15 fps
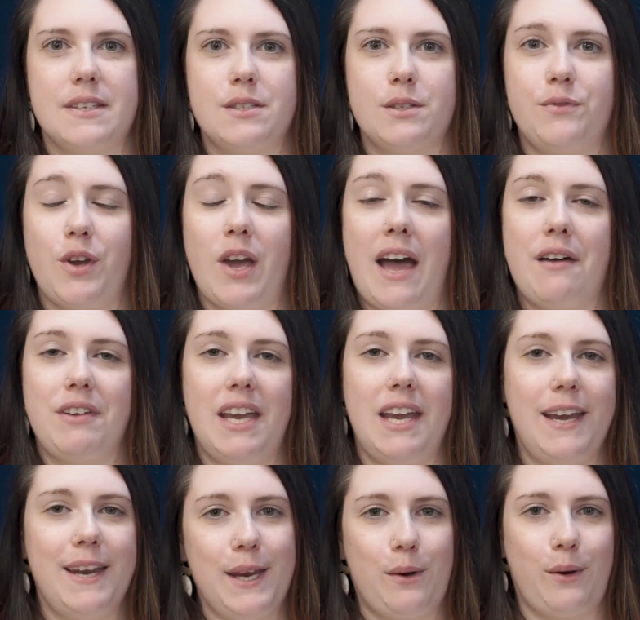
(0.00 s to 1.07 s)
So if you have
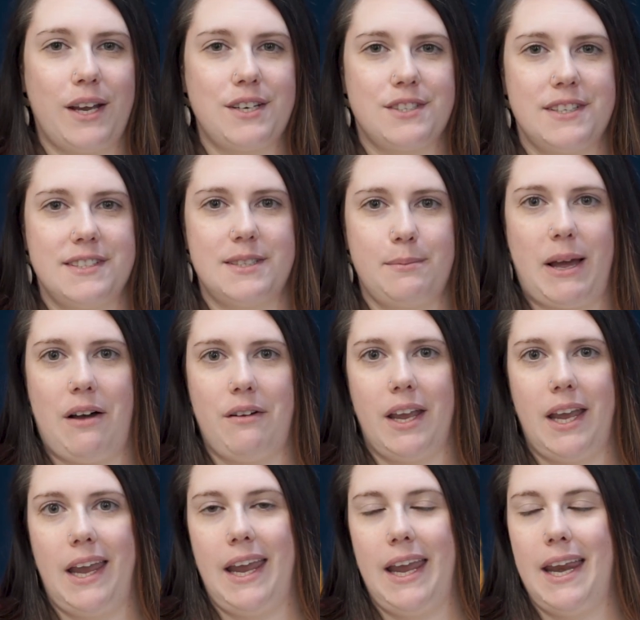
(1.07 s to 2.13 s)
any questions
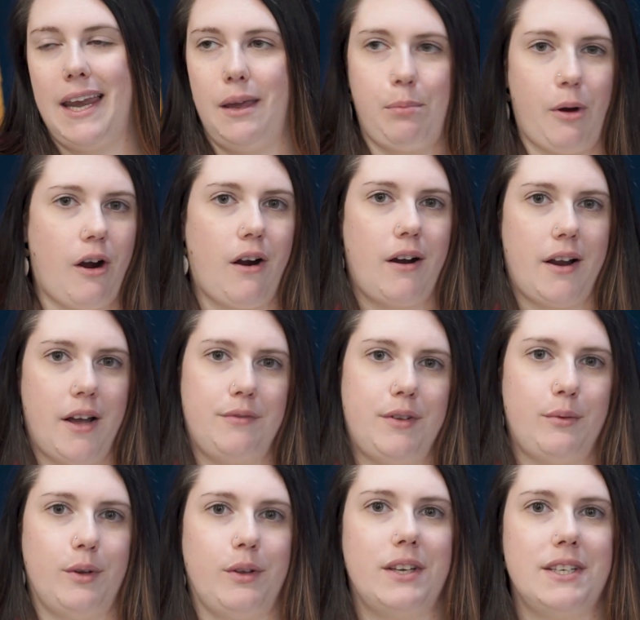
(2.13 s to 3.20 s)
about any part of the
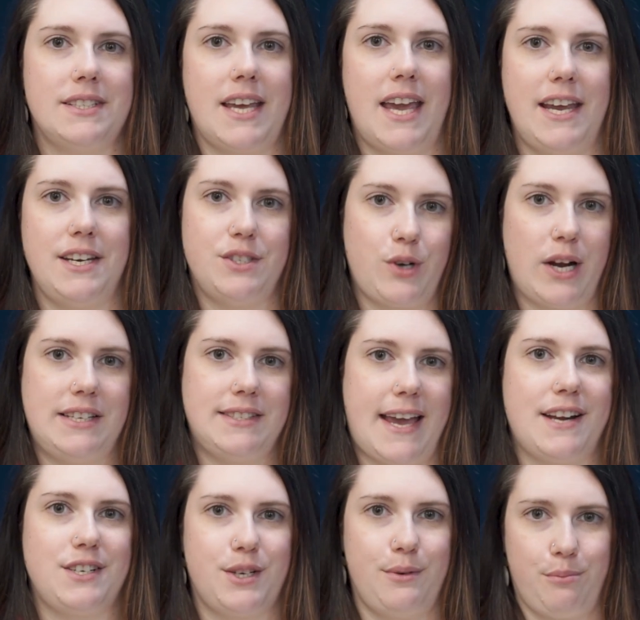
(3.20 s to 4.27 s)
real estate
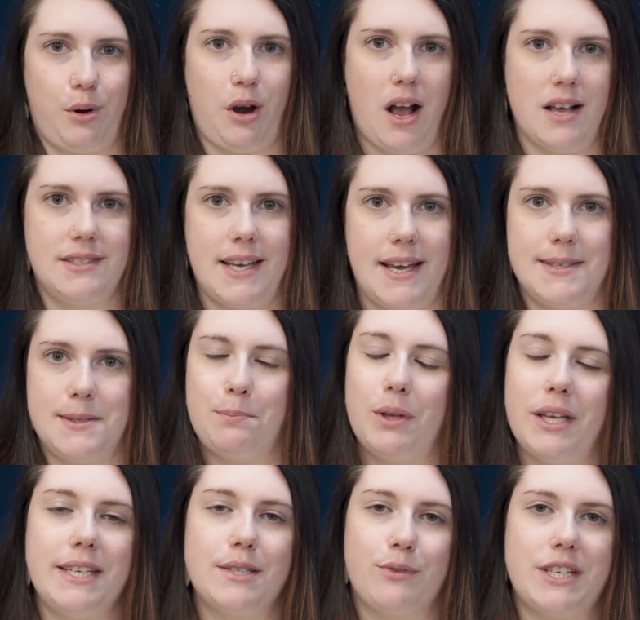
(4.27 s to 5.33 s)
transaction process,
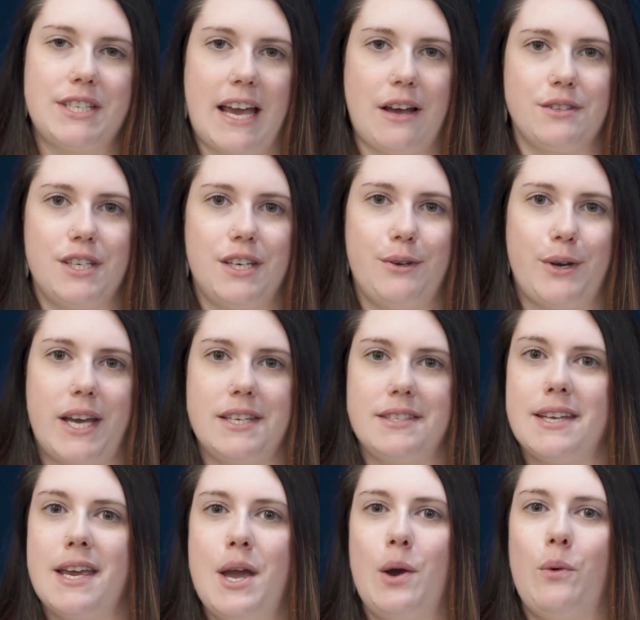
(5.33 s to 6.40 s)
please reach out to us.